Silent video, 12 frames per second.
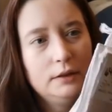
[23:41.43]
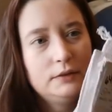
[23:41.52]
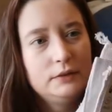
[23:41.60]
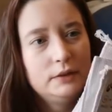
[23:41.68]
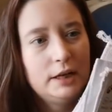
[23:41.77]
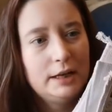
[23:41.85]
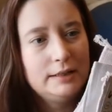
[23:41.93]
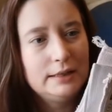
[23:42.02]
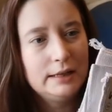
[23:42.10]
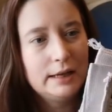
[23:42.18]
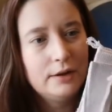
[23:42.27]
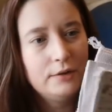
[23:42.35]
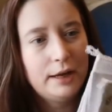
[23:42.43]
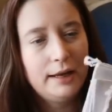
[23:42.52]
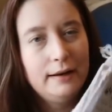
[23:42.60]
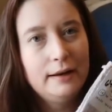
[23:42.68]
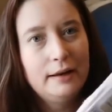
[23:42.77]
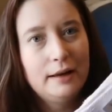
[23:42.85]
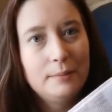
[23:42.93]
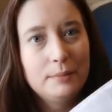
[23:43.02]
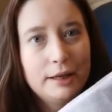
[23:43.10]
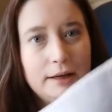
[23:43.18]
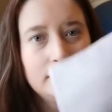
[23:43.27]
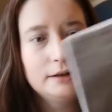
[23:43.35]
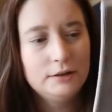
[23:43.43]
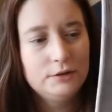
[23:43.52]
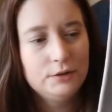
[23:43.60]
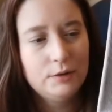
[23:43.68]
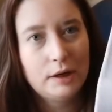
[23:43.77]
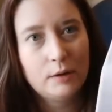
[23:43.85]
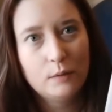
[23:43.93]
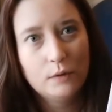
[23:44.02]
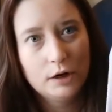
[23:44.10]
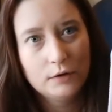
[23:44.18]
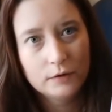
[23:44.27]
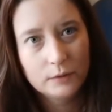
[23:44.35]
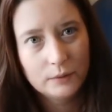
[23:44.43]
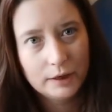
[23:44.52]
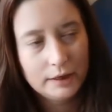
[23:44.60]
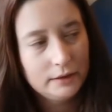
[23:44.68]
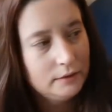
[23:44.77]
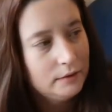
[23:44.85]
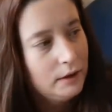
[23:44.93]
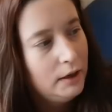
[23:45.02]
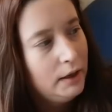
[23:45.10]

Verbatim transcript: This is an 18 count Aida. I'm planning on doing 1/1,